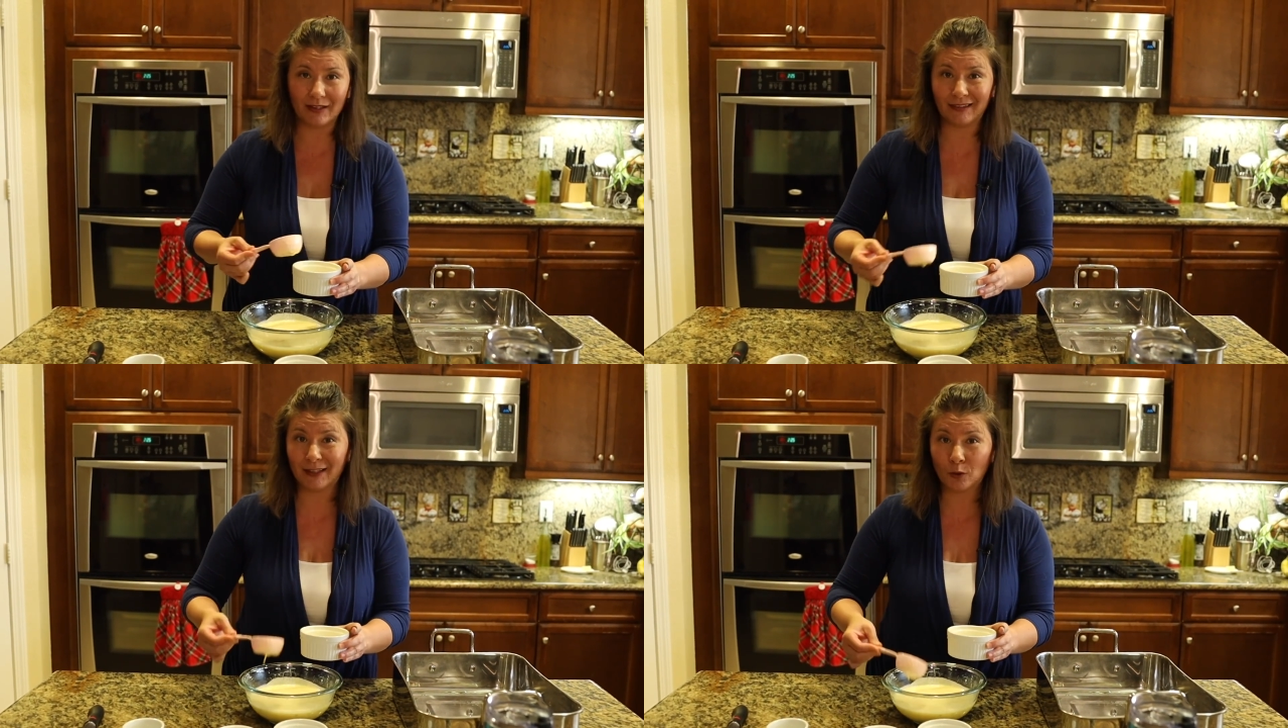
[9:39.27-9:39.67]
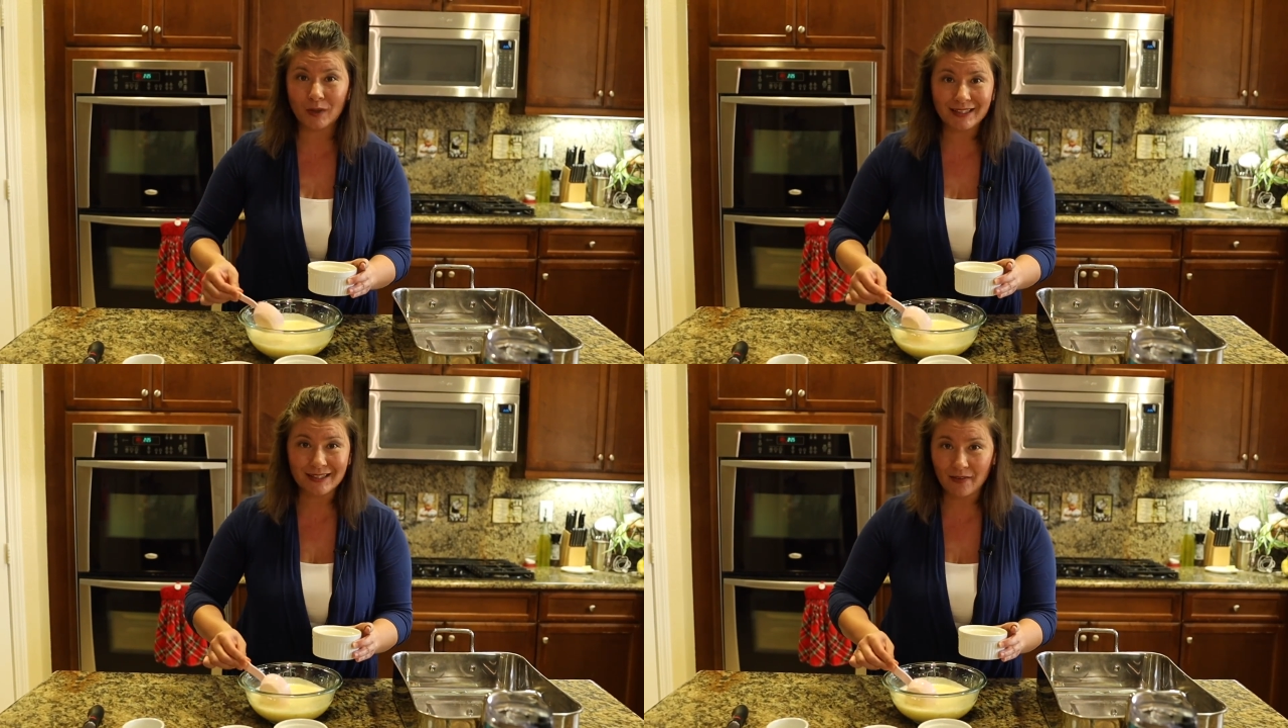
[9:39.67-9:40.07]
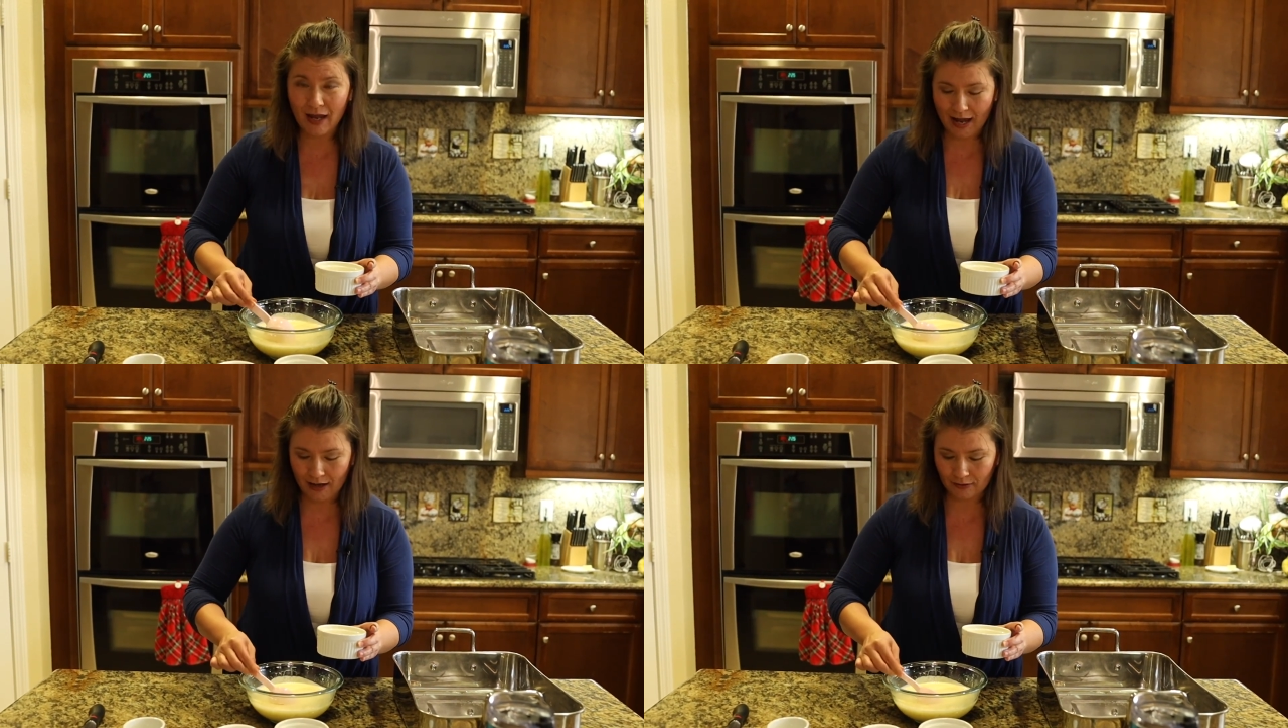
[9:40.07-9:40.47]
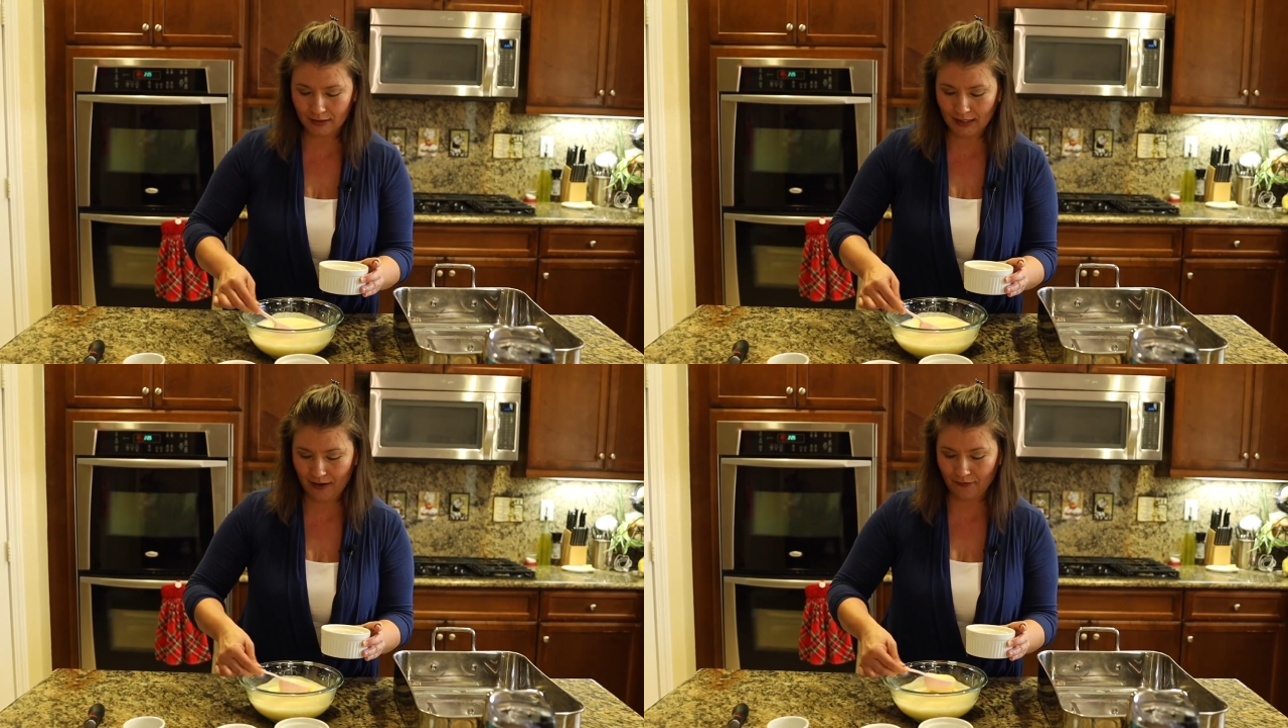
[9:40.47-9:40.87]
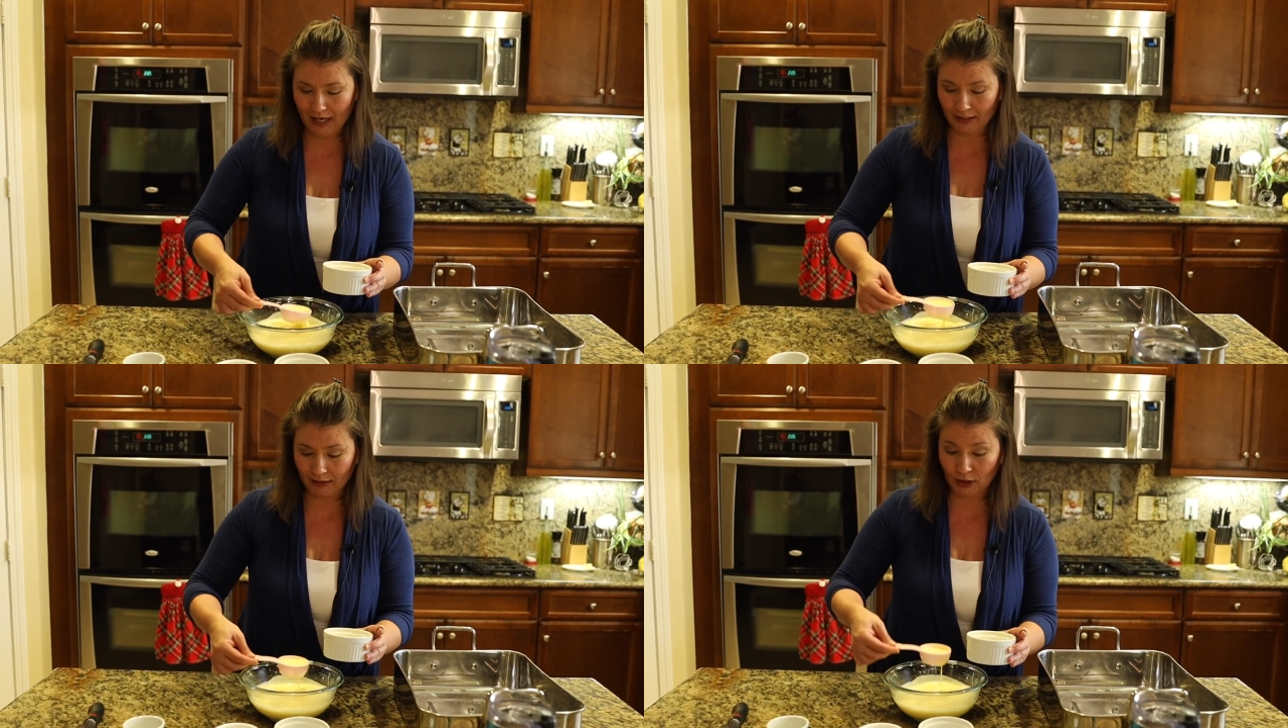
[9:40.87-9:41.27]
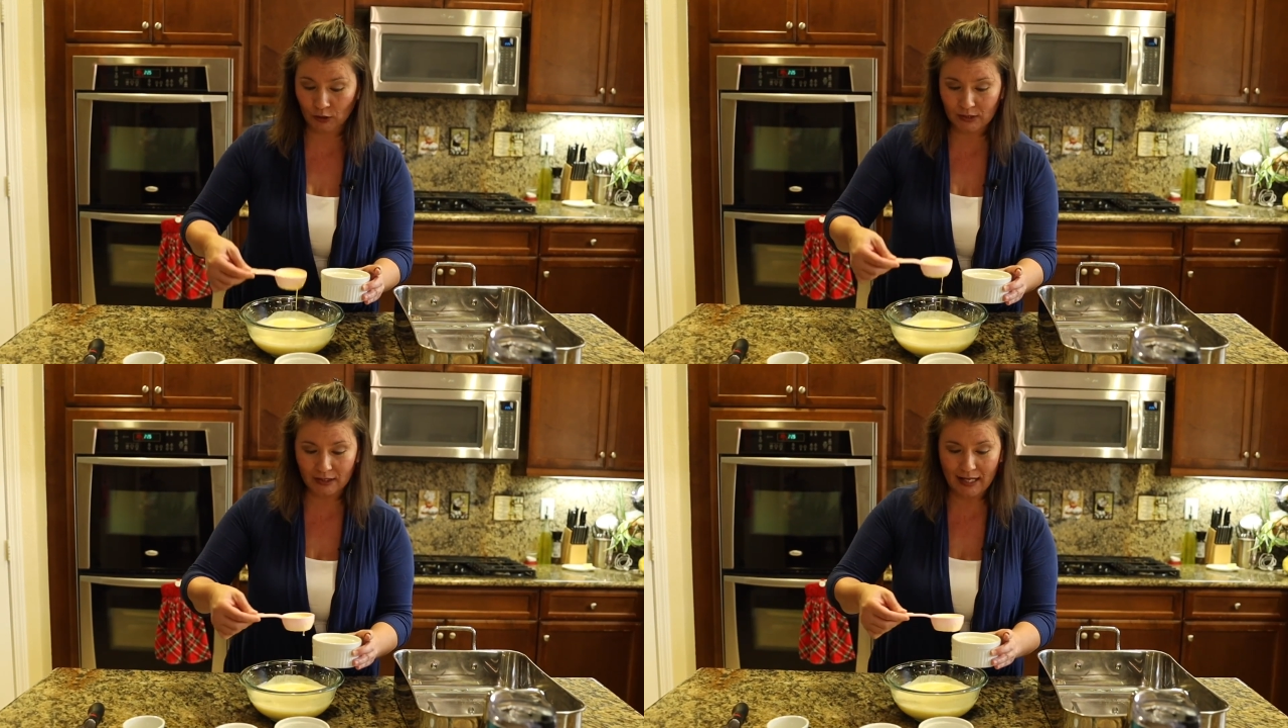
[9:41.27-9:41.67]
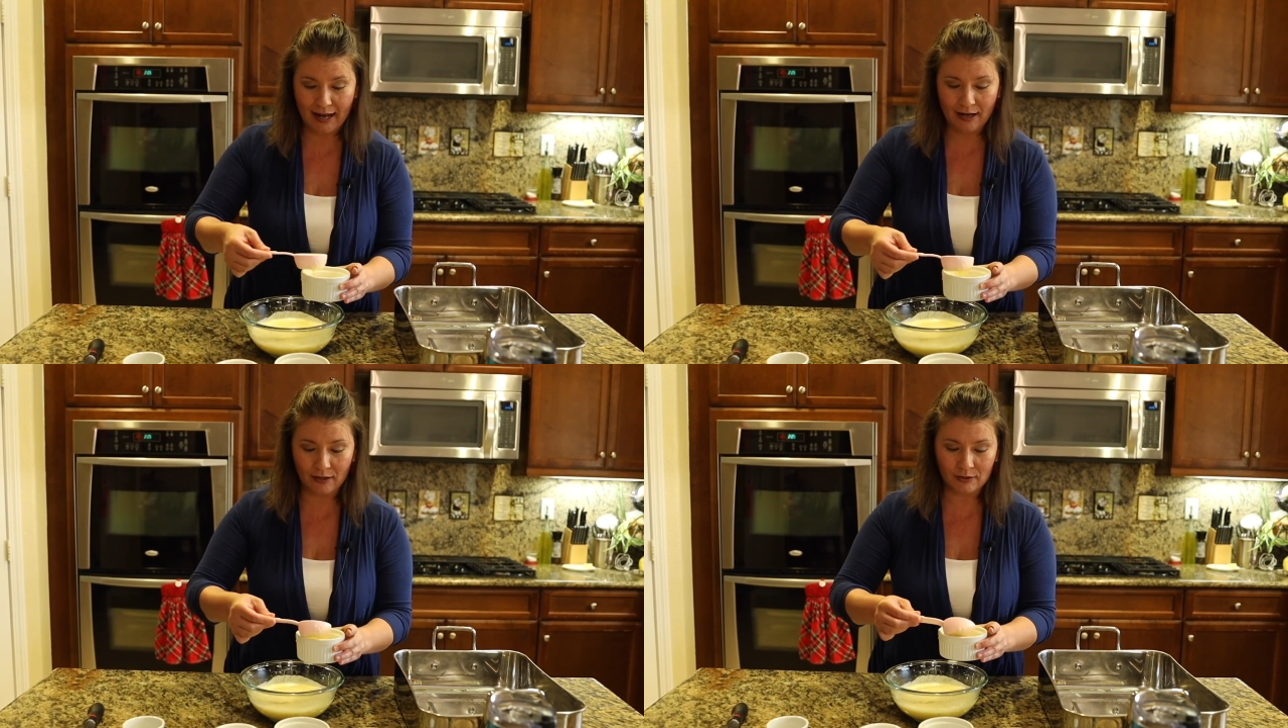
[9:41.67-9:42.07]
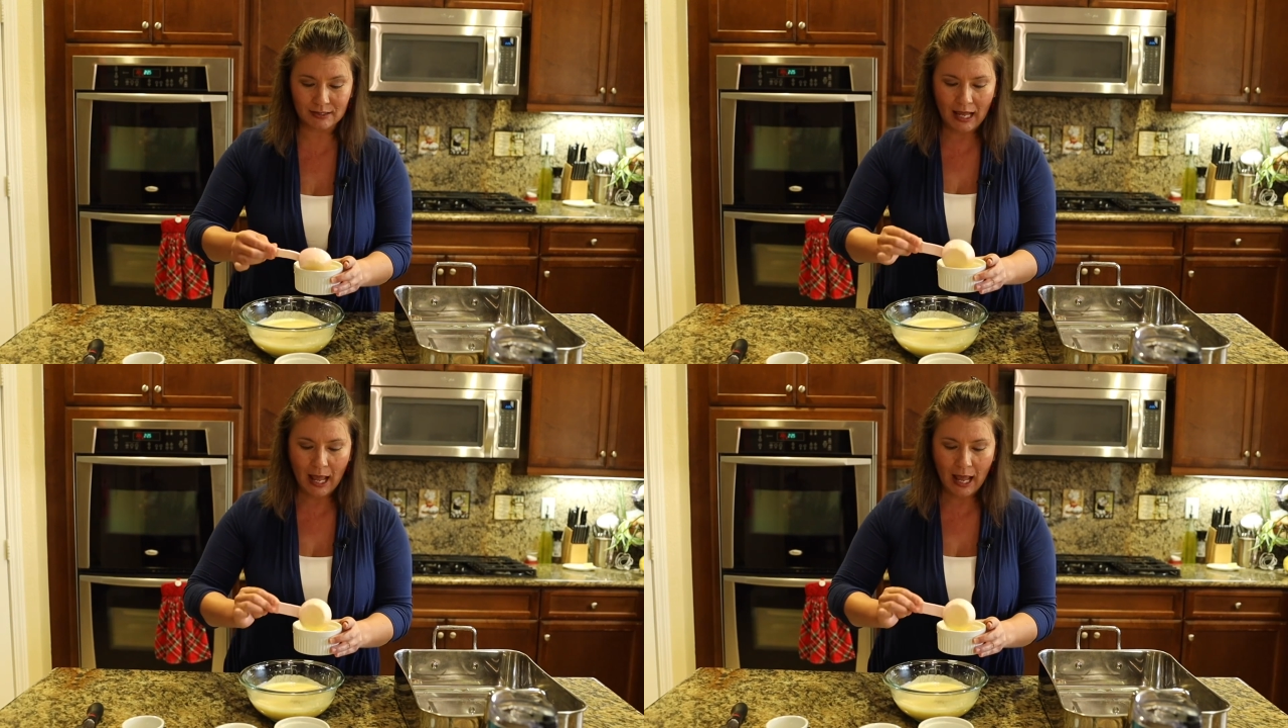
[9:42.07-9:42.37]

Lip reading: little ones in the house. I've got adults in the house.